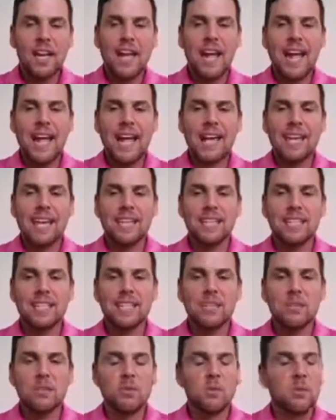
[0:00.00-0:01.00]

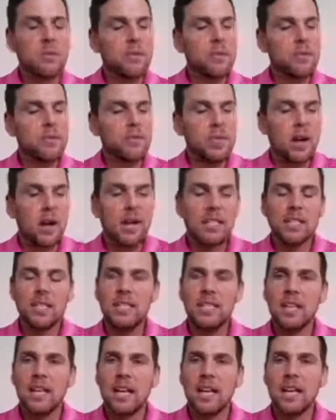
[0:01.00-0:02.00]
And we were
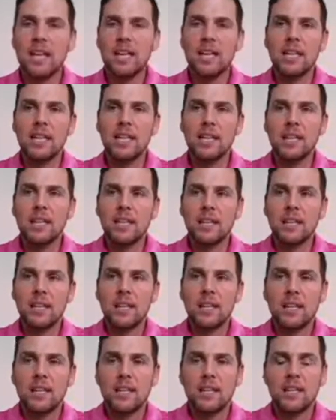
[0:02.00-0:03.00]
talking, and
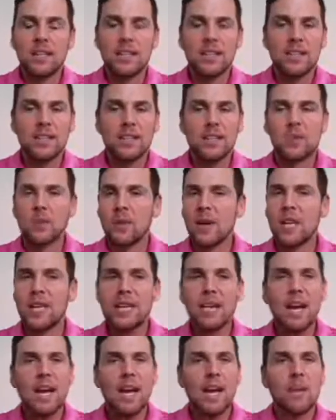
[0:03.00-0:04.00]
a
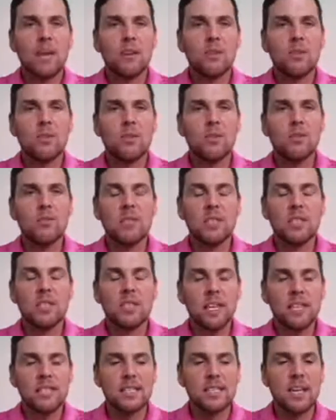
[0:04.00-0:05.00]
great guy, really
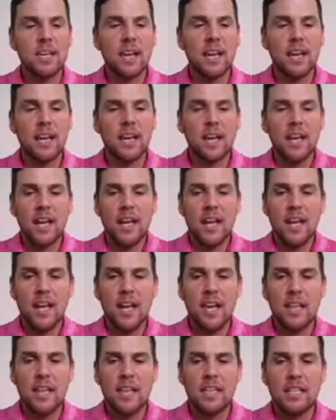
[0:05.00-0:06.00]
nice guy.
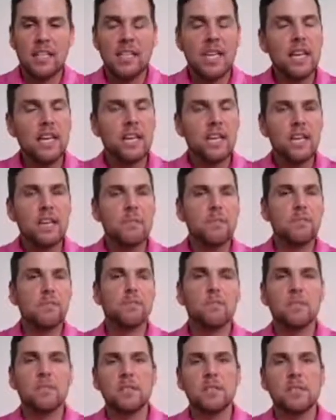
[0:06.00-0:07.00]
And he ended up
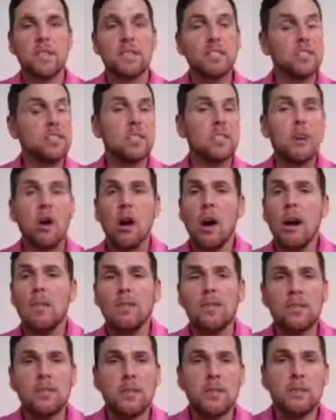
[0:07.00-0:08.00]
essentially
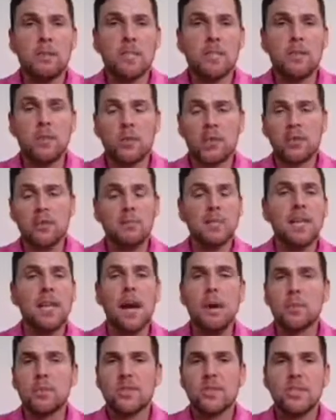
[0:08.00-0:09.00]
offering me or giving me the
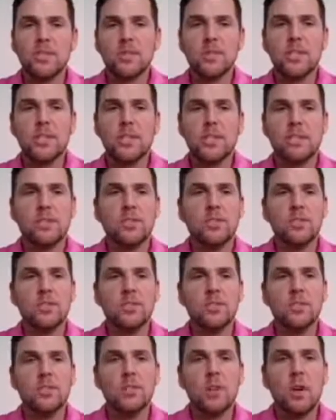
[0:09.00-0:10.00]
opportunity
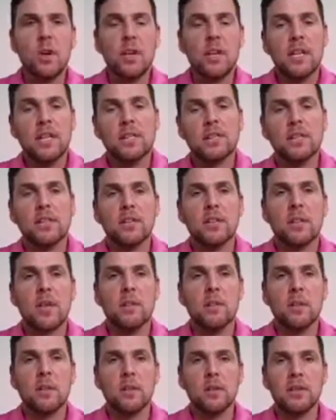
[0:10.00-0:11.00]
to intern
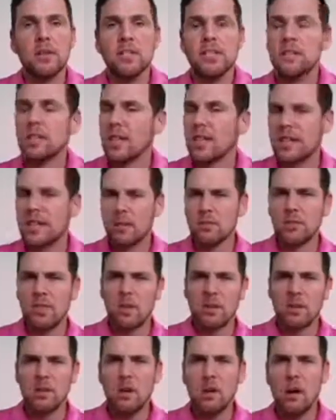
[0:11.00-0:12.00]
at Merrill Lynch. I think it was a
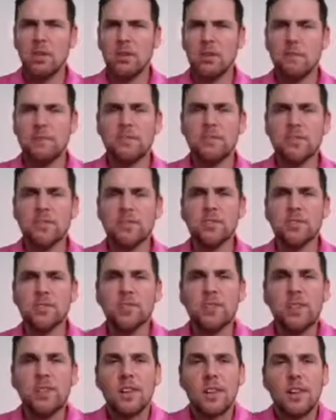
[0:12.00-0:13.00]
little
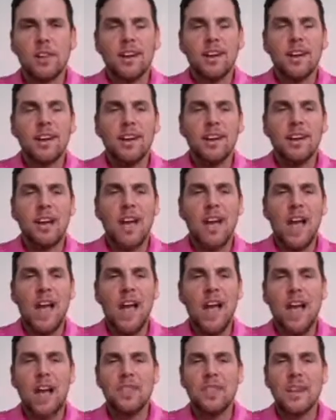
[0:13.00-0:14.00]
unofficial
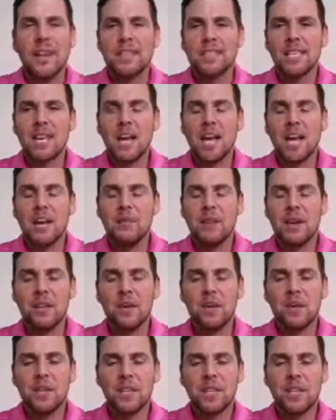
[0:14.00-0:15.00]
at that time. I
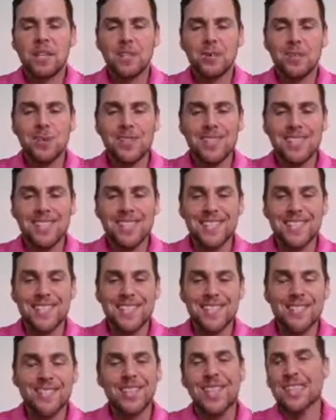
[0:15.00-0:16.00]
don't think it was,
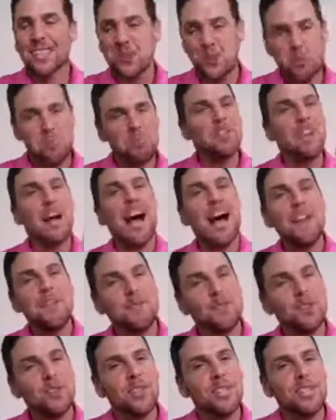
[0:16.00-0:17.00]
you
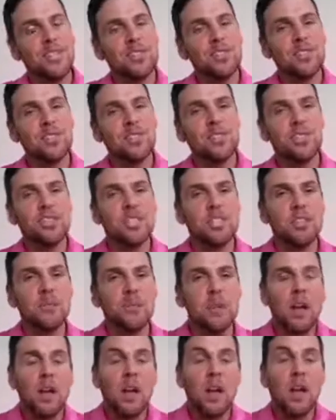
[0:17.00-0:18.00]
apply for an
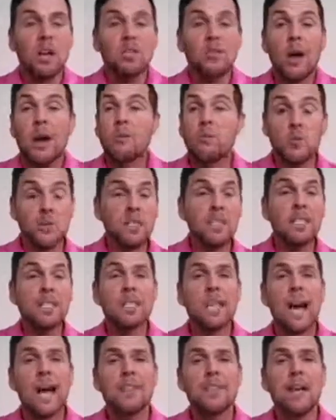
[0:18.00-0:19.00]
internship. So I
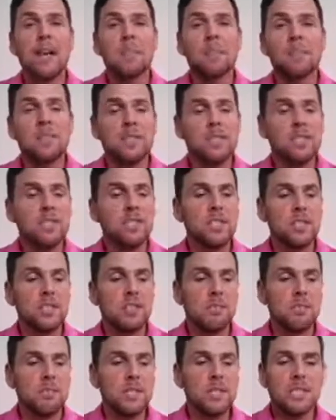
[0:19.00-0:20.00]
really got that
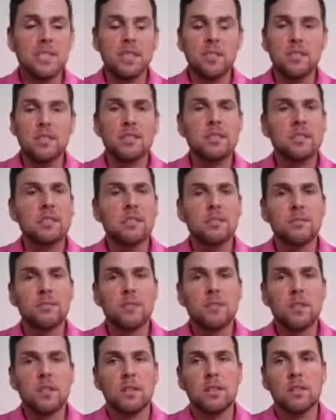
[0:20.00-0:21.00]
position because of
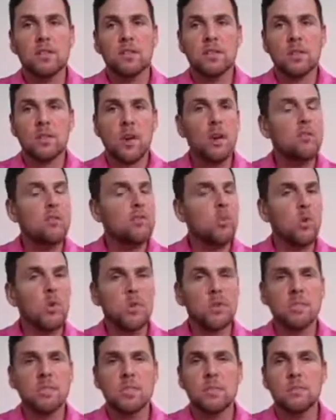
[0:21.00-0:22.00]
the golf
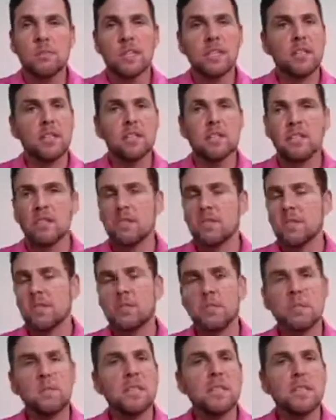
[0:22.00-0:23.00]
course and because of just
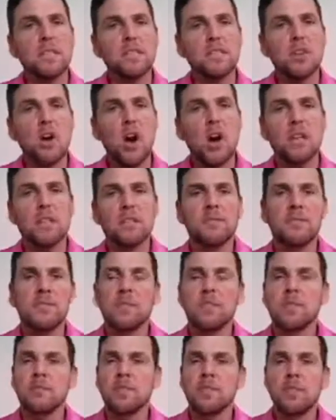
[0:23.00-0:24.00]
me being a talkative
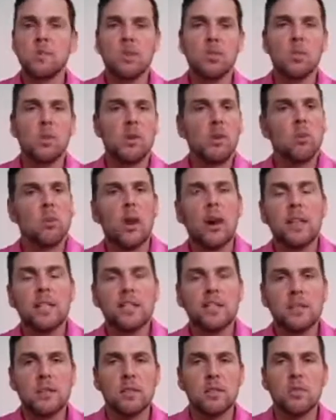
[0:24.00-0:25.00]
individual and
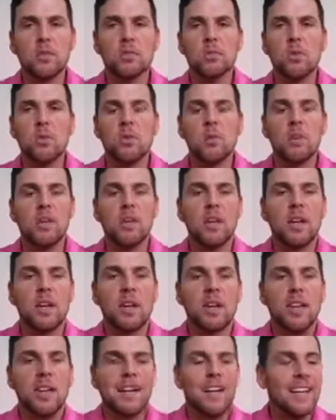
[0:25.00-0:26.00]
wanting to learn more.
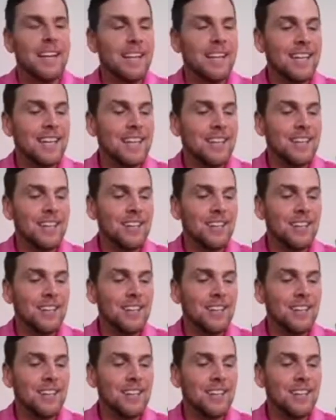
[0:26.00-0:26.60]
And